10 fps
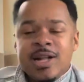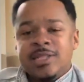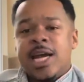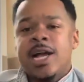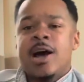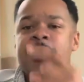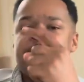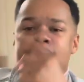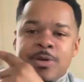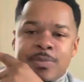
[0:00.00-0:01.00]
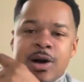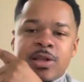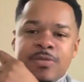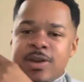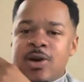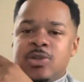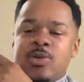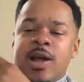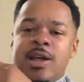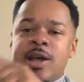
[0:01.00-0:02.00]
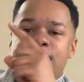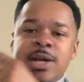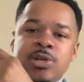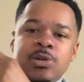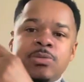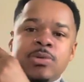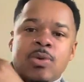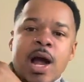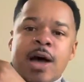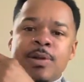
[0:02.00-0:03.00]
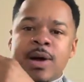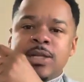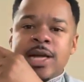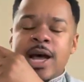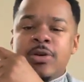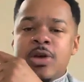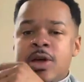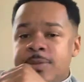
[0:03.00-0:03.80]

Check out my other videos right here and make sure you subscribe to my channel.